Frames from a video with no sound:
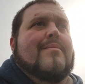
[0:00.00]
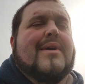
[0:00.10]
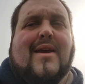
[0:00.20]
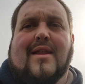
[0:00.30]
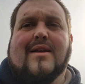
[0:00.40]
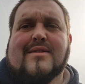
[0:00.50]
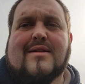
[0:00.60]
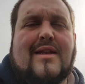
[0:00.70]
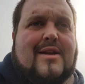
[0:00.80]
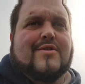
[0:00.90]
But yeah,
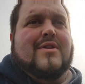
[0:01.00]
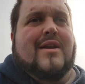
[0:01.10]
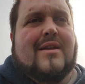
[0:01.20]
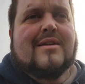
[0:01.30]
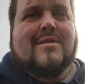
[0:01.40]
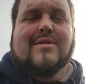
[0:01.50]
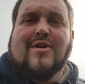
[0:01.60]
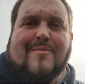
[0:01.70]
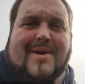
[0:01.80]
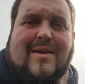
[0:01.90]
there's literally
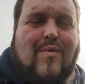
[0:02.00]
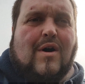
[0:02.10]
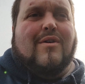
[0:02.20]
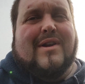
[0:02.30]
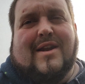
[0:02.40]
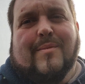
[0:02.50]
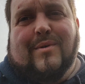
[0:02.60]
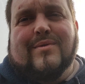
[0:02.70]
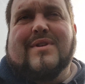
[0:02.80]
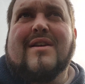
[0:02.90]
so many wild
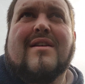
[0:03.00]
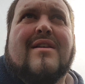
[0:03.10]
edibles